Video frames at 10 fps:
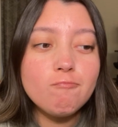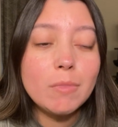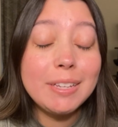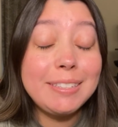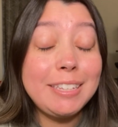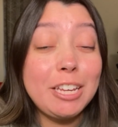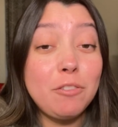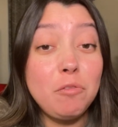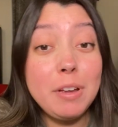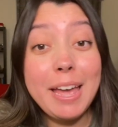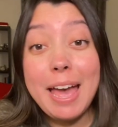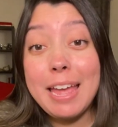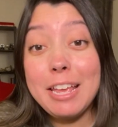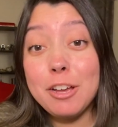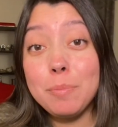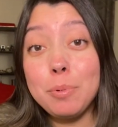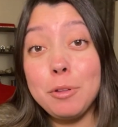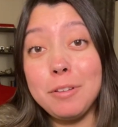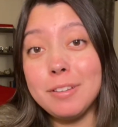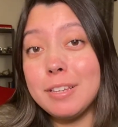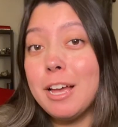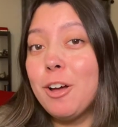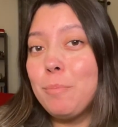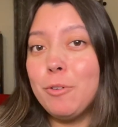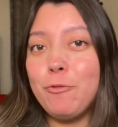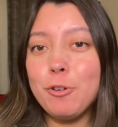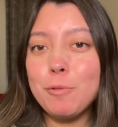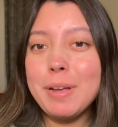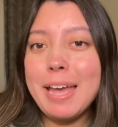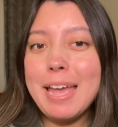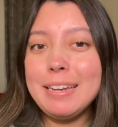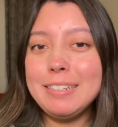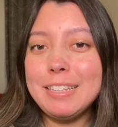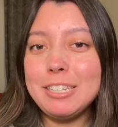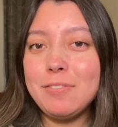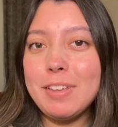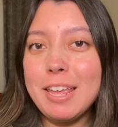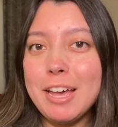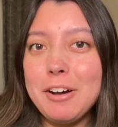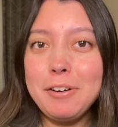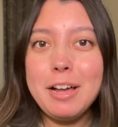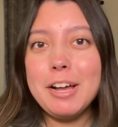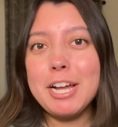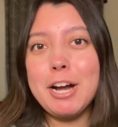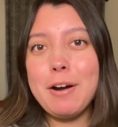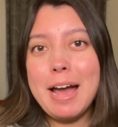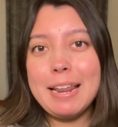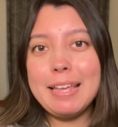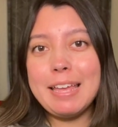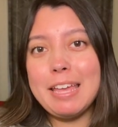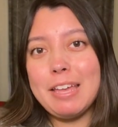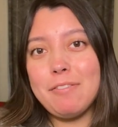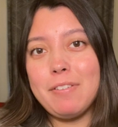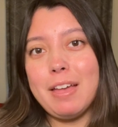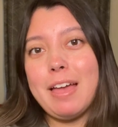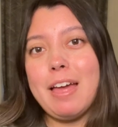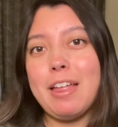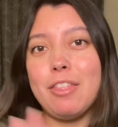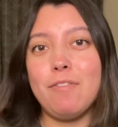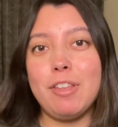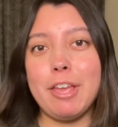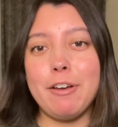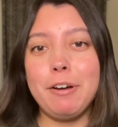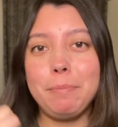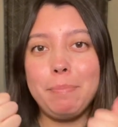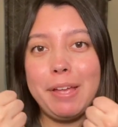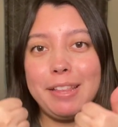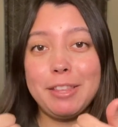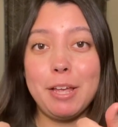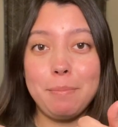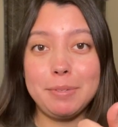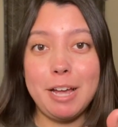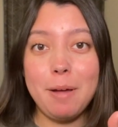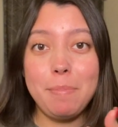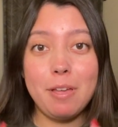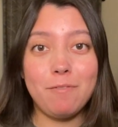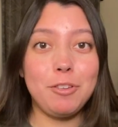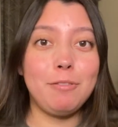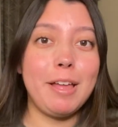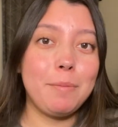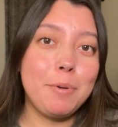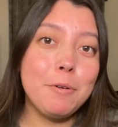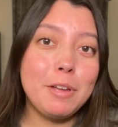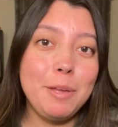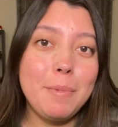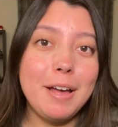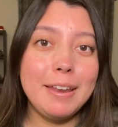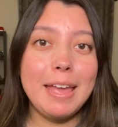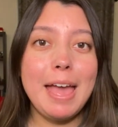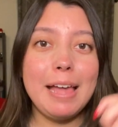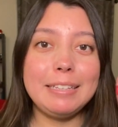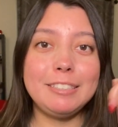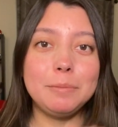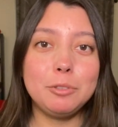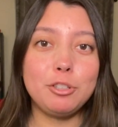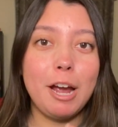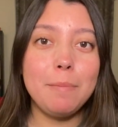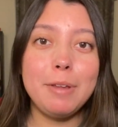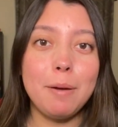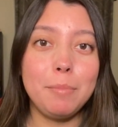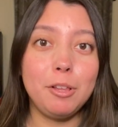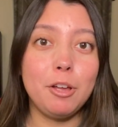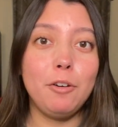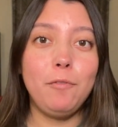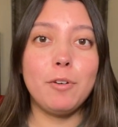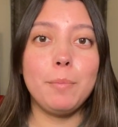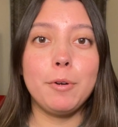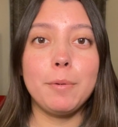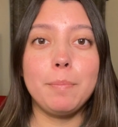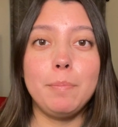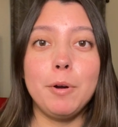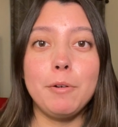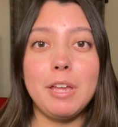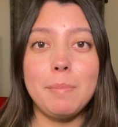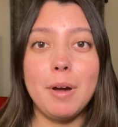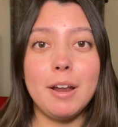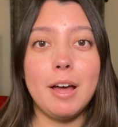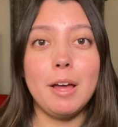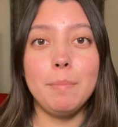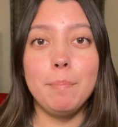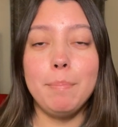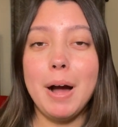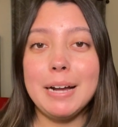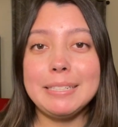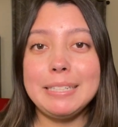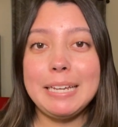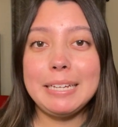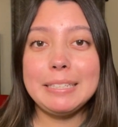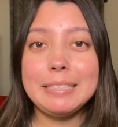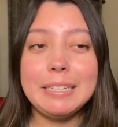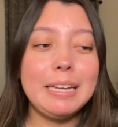see if we get any good pulls. Before we get into this video, go ahead and give the video a big thumbs up if you like Pokemon, and subscribe down below for more Pokemon unboxings.